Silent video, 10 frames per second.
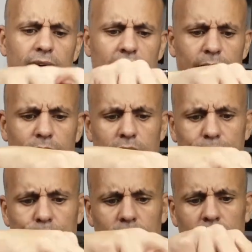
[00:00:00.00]
I'm gonna
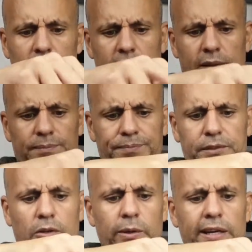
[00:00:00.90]
put it
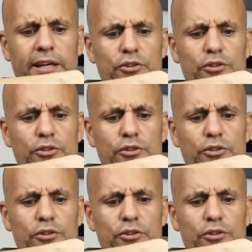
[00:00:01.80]
where I